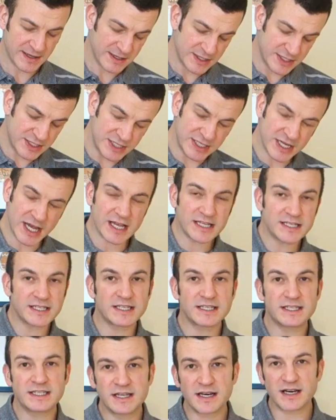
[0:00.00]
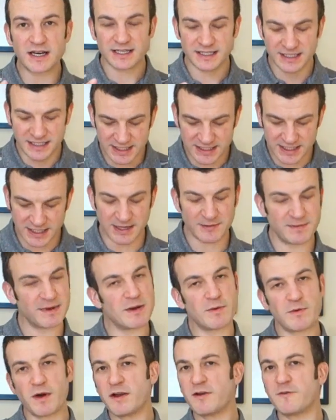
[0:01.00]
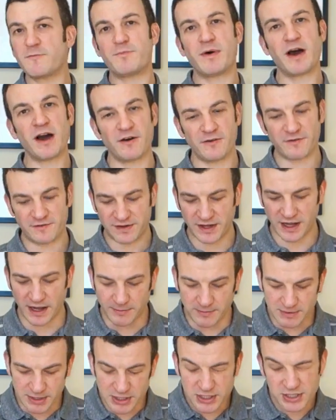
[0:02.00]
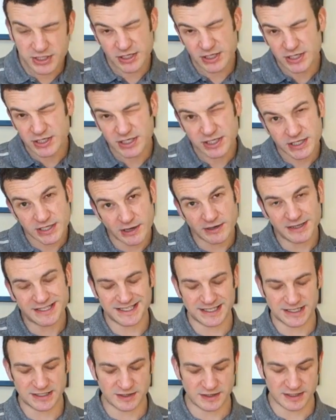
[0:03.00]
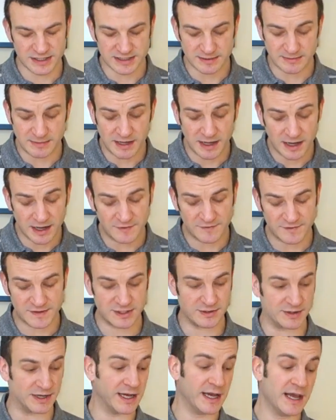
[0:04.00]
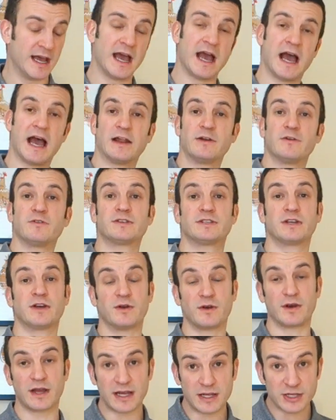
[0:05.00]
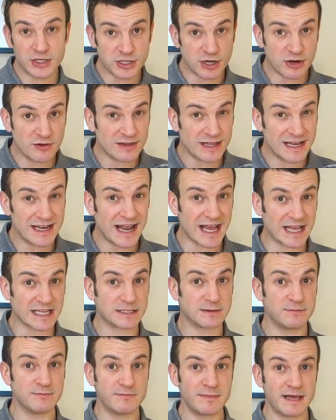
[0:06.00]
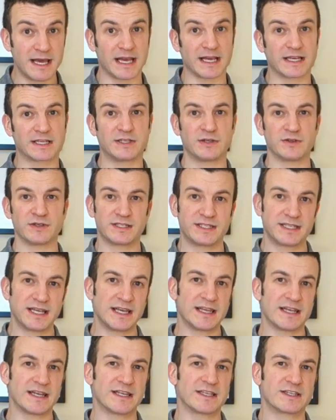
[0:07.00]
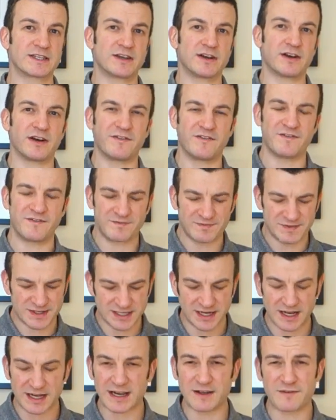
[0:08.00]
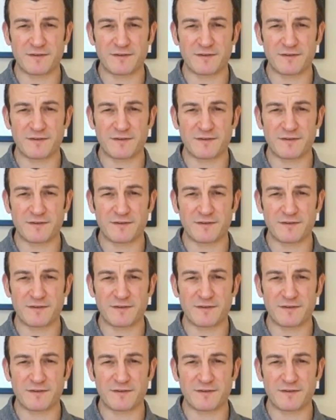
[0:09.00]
just started to, I mean, it won't have puffed up, but you should just notice it's got some life to it. And also during the next mix, you'll see that it's got a slightly